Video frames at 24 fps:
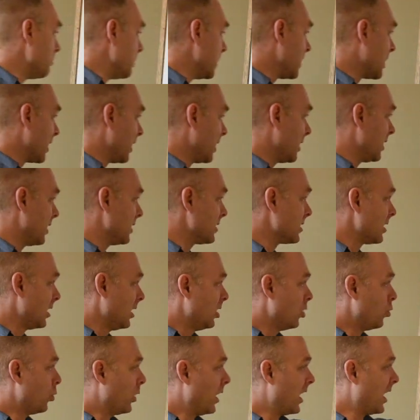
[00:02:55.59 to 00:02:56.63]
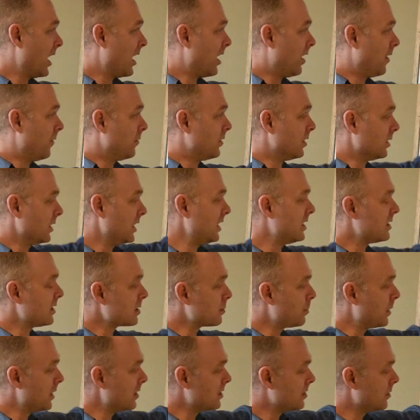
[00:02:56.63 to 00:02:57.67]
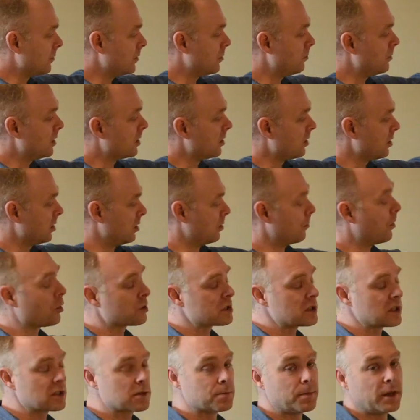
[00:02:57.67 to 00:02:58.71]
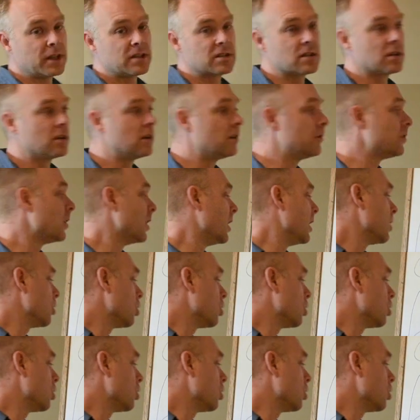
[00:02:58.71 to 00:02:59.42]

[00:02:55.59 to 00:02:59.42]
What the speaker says: Because we have the least expensive, the middle, and the most expensive.